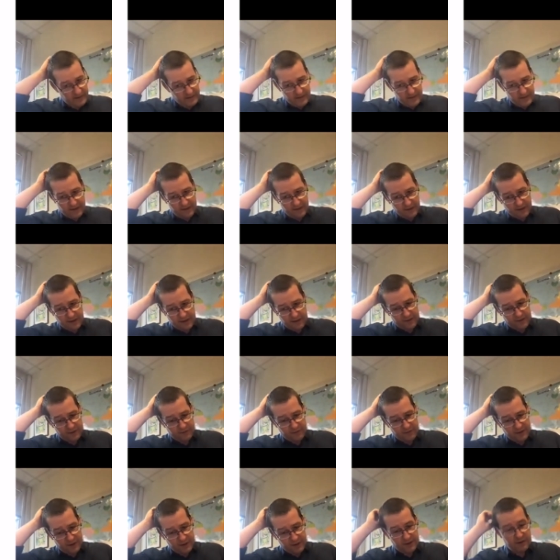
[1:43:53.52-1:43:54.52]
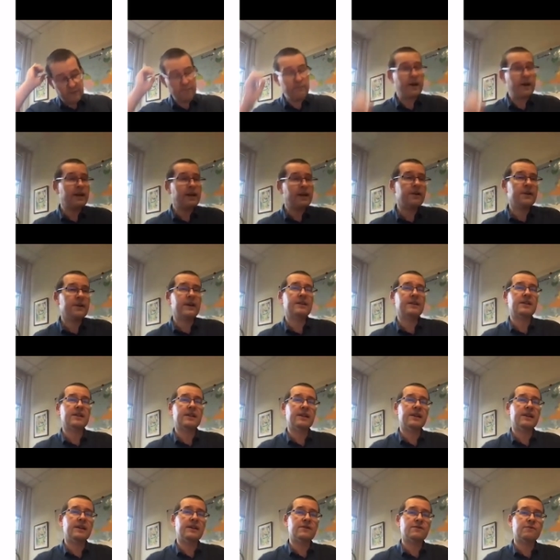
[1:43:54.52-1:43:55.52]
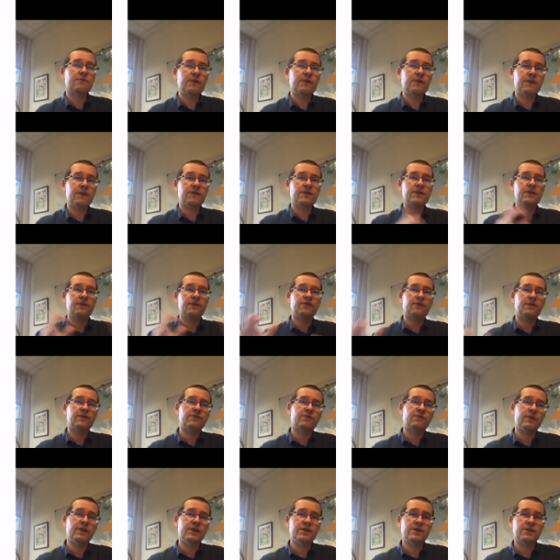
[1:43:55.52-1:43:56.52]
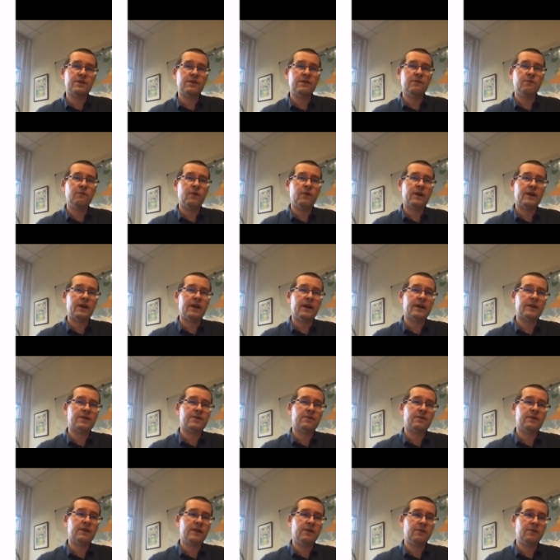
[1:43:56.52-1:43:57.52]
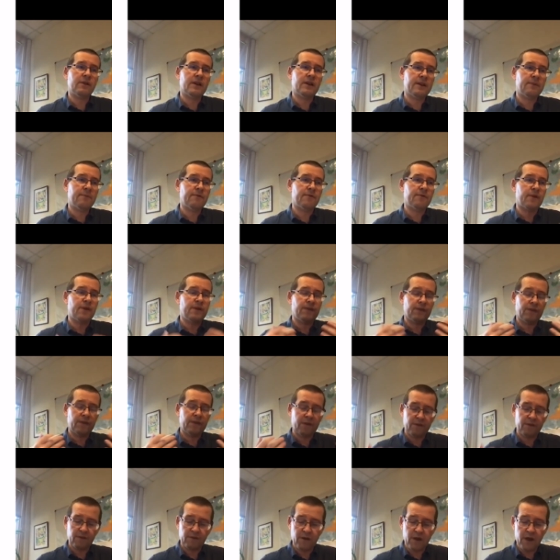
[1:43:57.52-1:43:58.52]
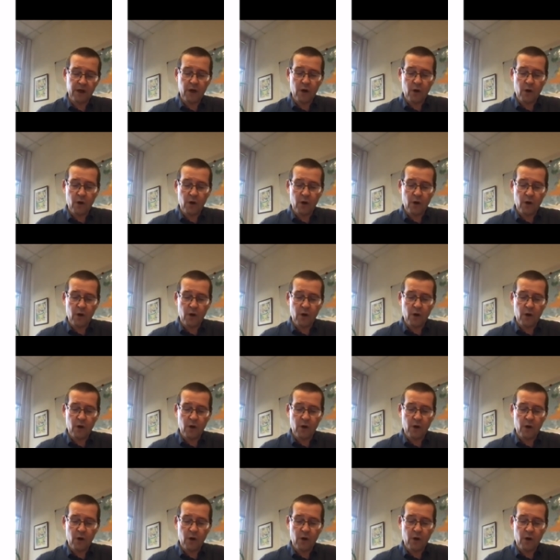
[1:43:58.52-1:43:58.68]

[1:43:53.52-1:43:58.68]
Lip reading: in a given region by connecting it with a different region where actually you can, for instance,